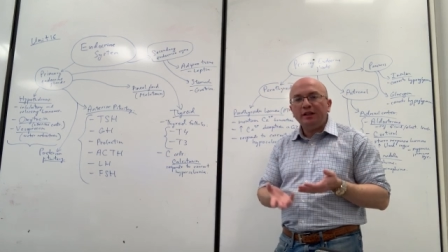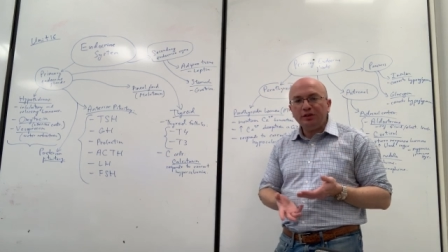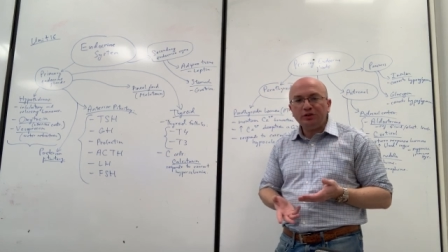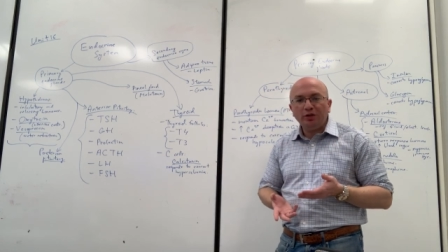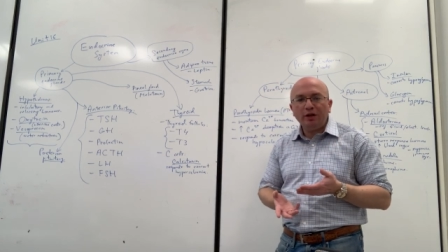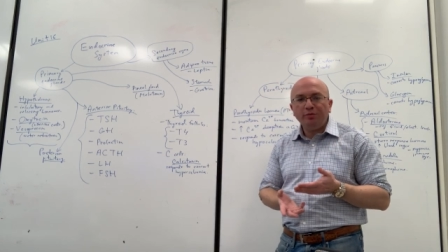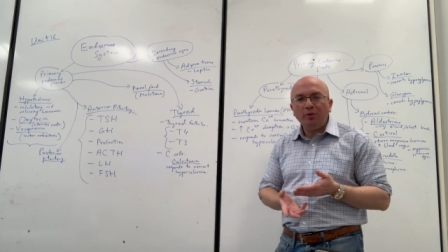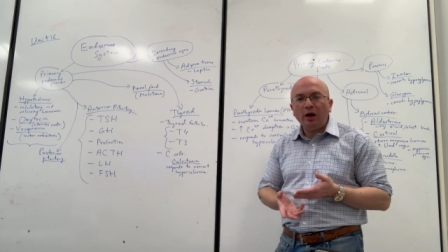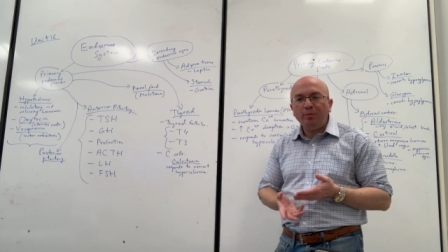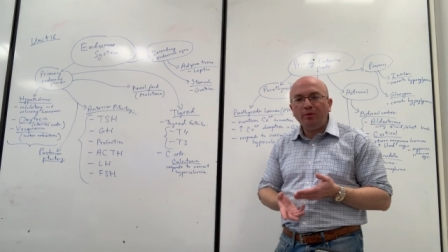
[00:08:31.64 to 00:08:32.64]
needs to have
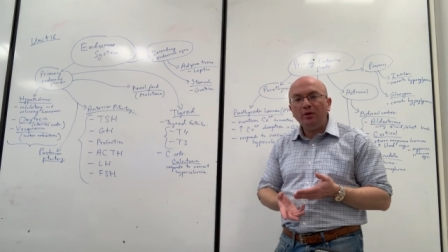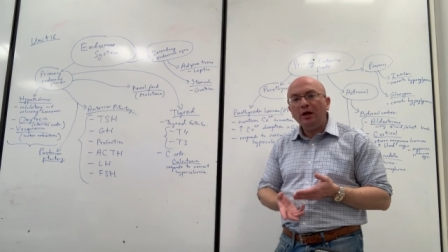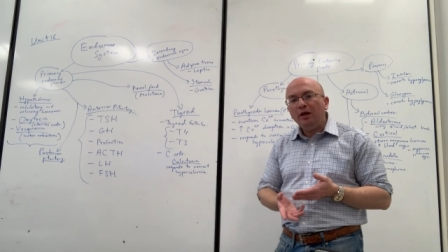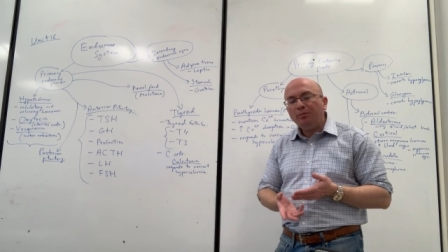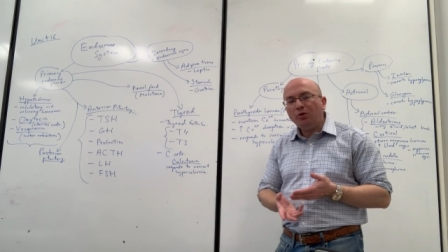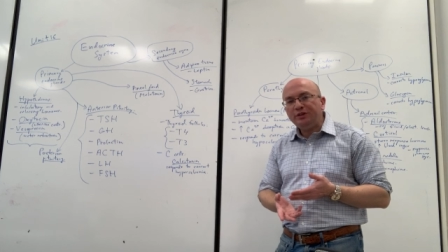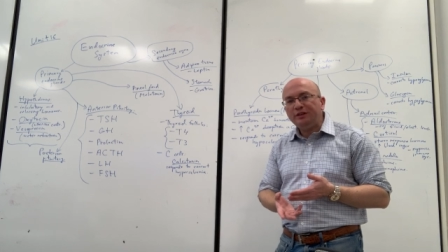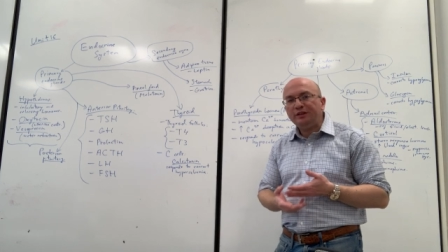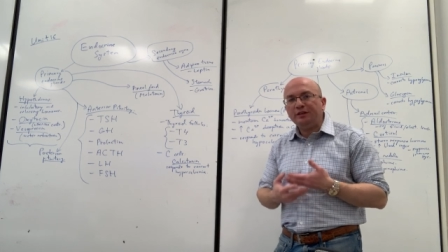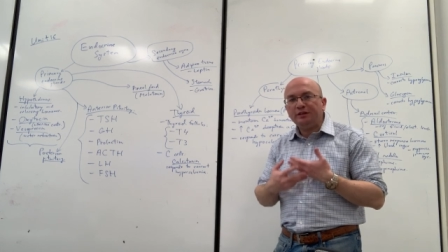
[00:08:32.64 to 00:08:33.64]
proper
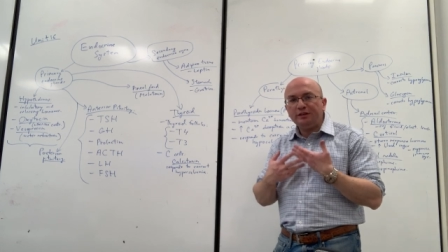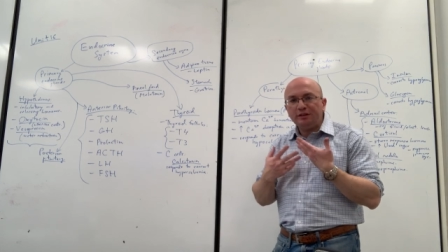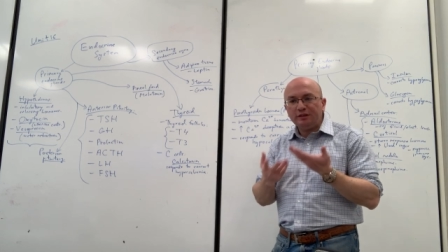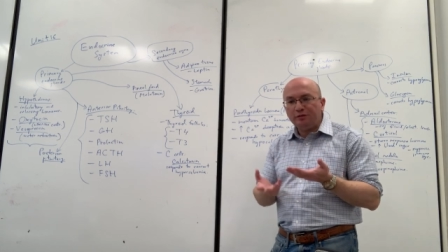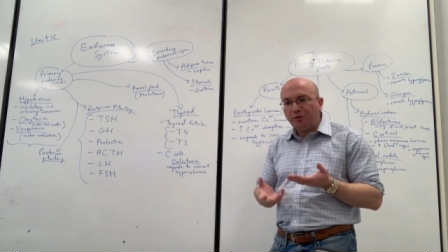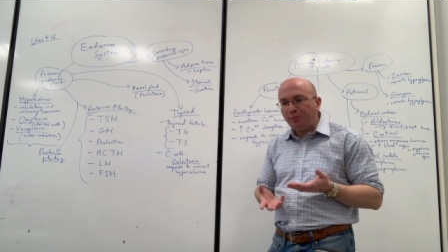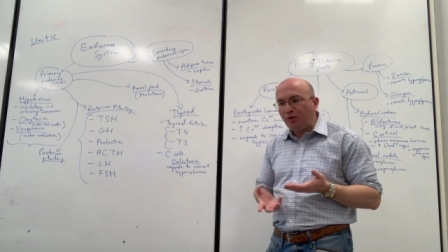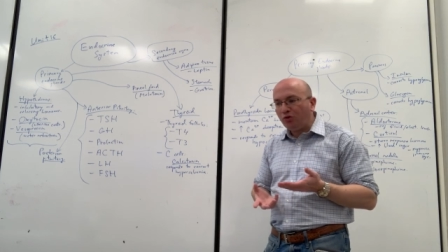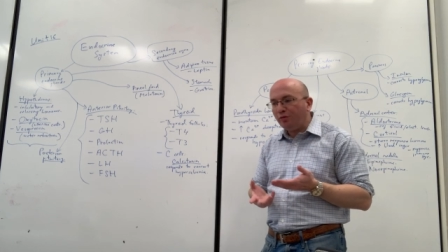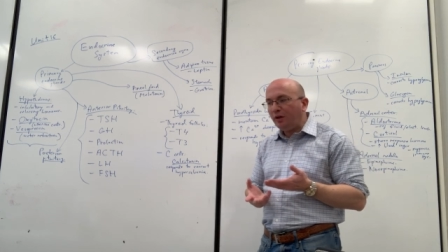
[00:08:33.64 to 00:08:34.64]
protein synthesis
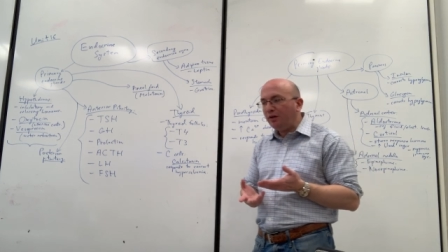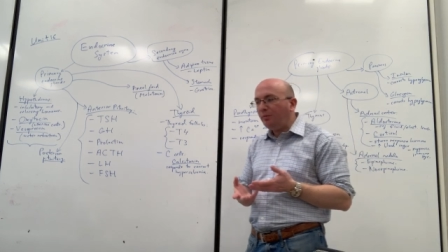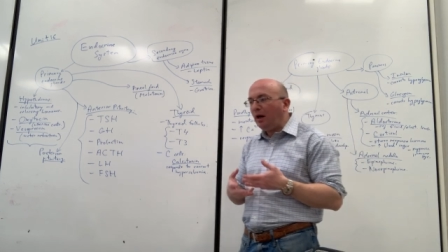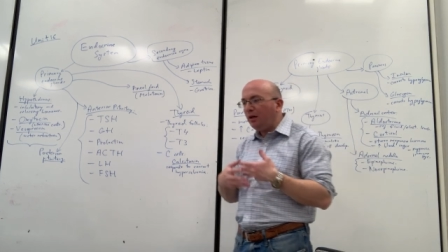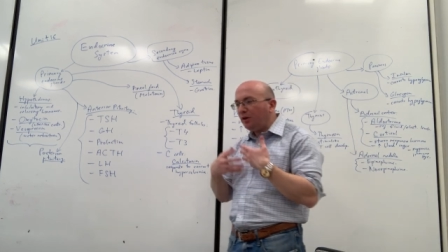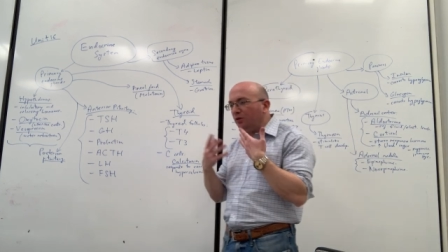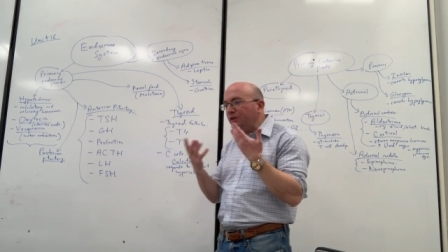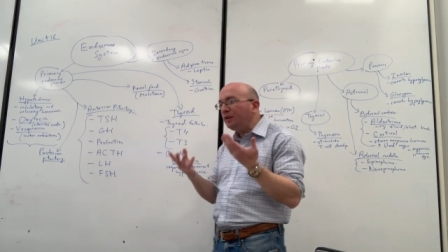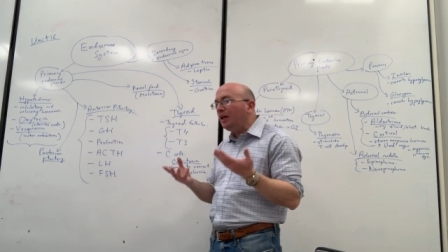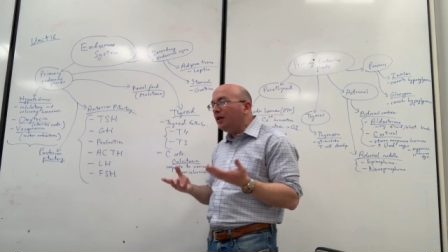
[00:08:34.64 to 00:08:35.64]
information of other
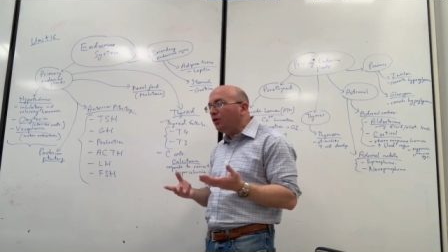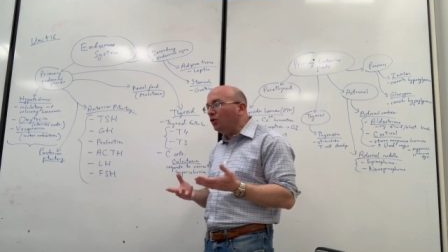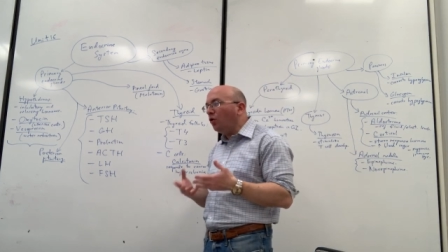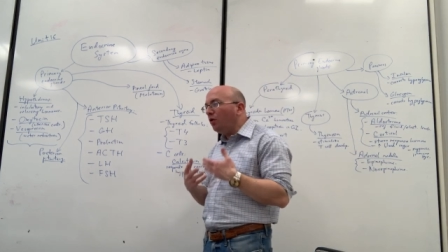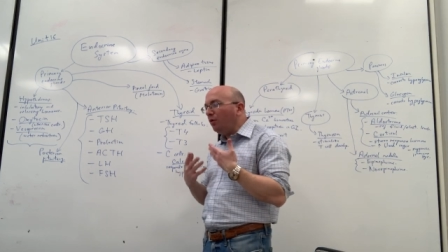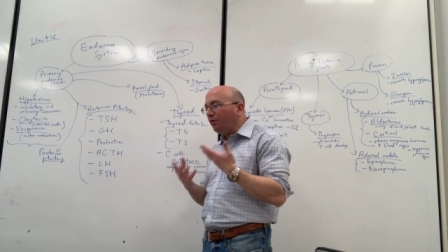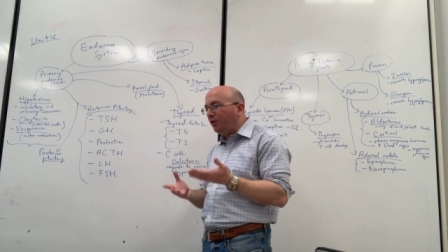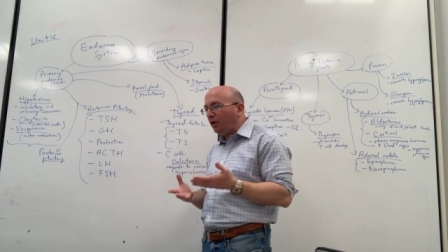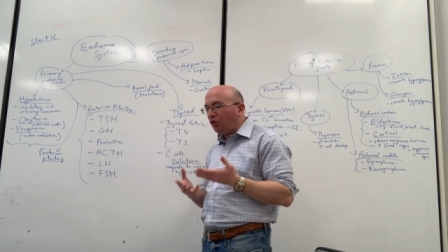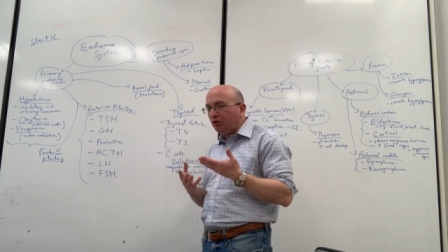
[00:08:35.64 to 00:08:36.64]
molecules. Normal
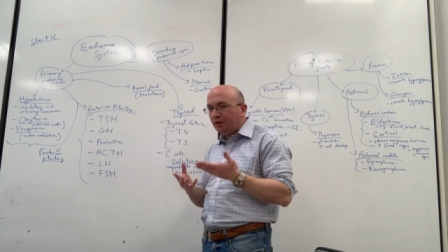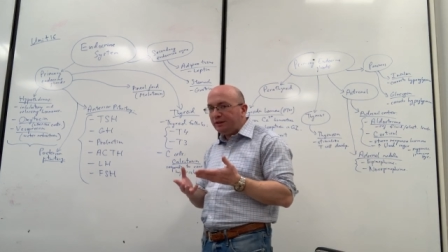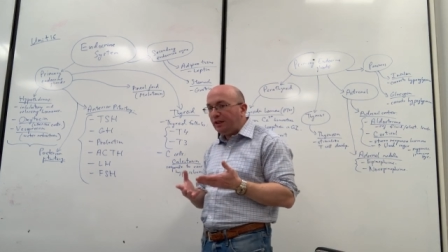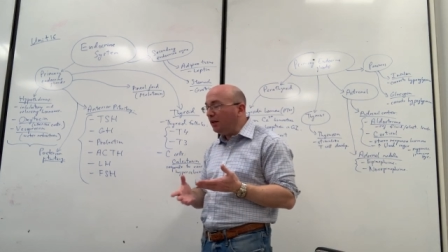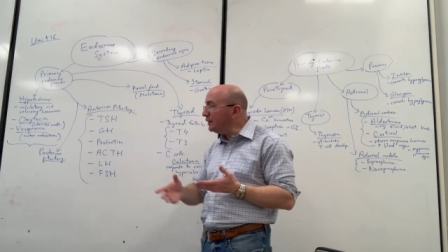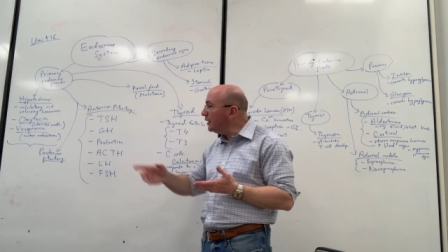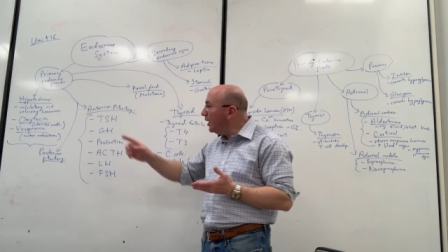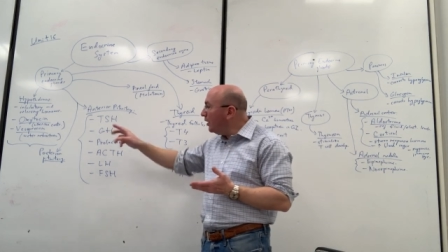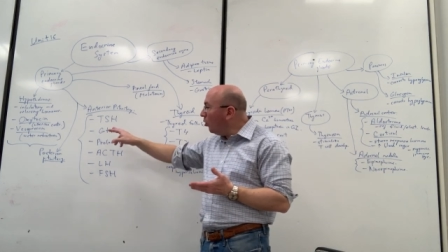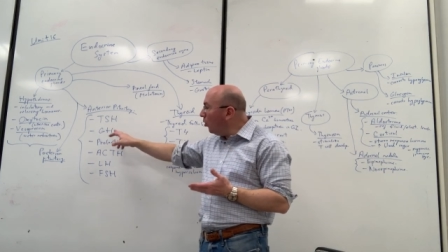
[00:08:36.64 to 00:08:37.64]
functioning cells
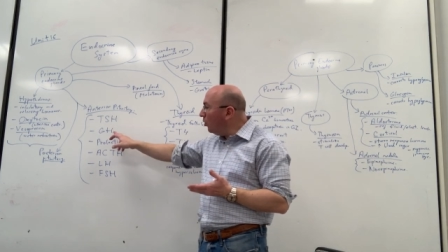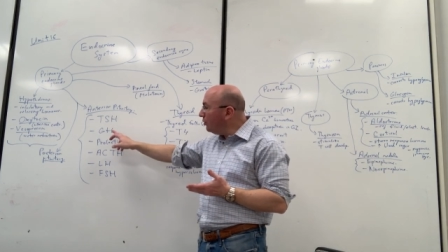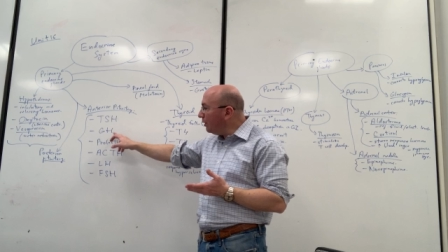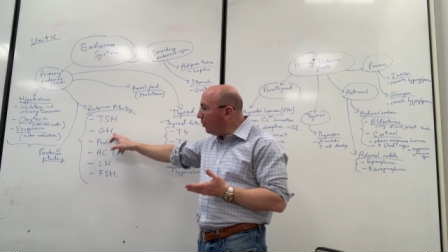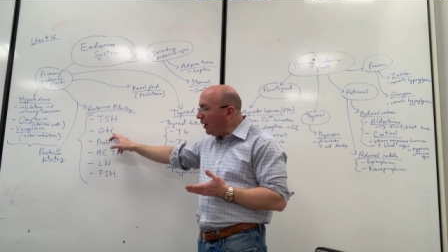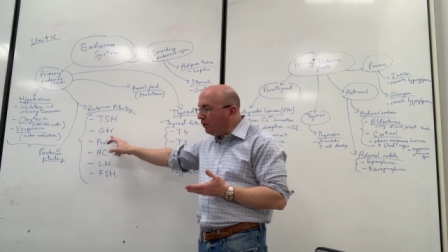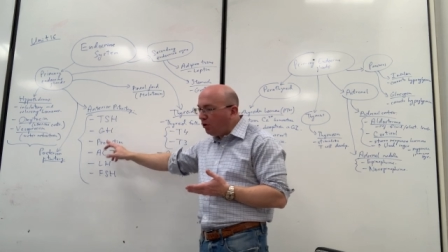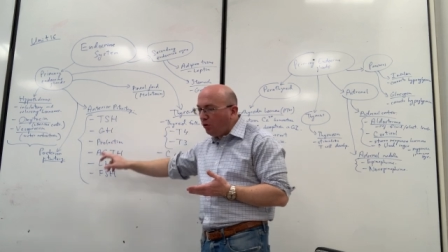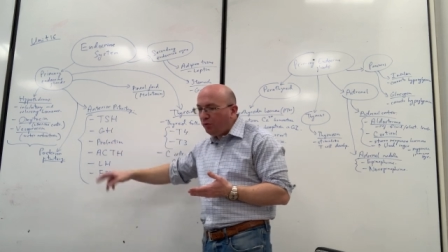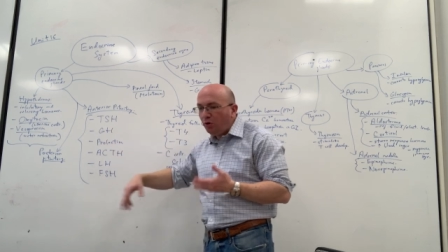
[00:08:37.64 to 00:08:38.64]
all require
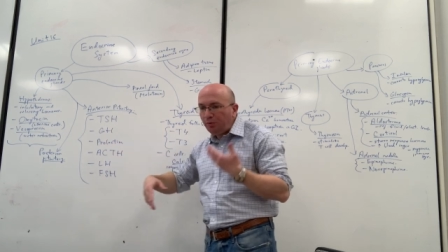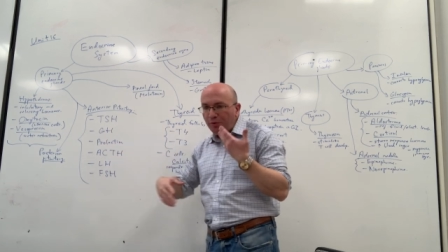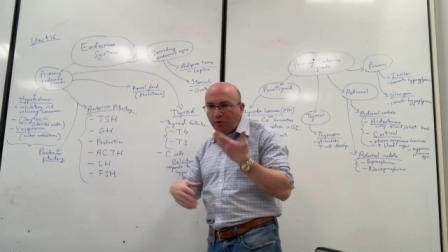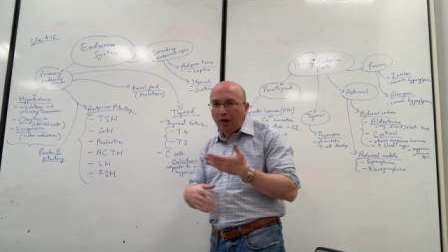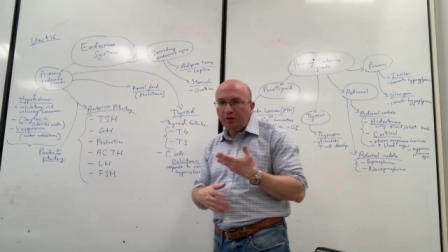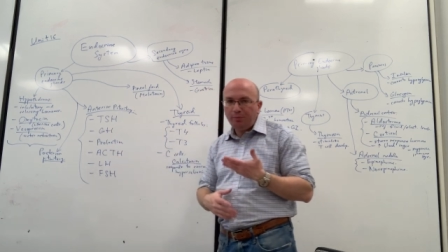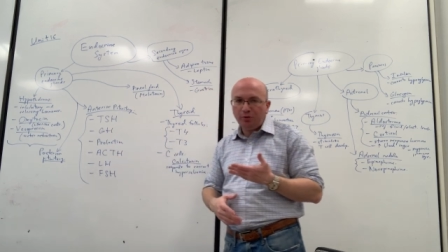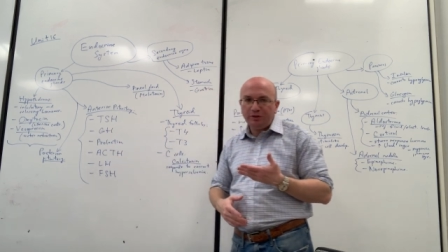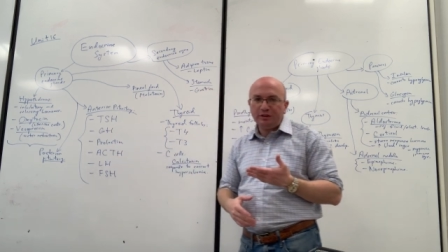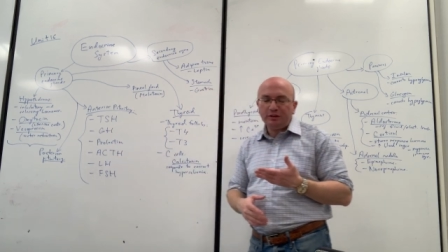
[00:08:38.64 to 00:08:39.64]
growth hormone throughout a
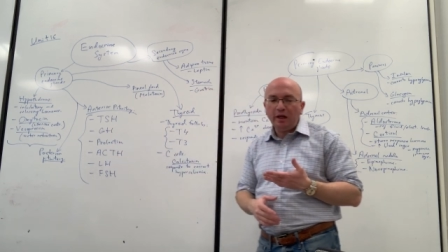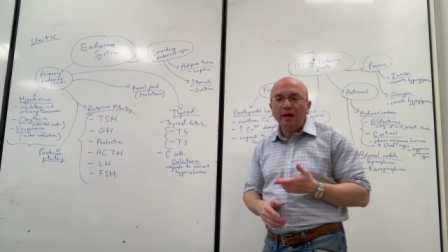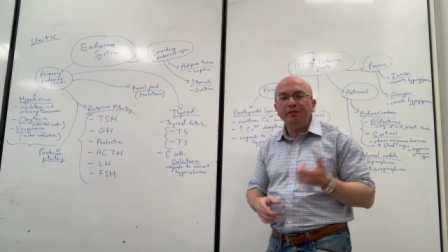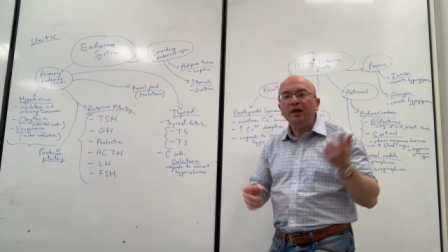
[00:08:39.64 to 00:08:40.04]
person's life.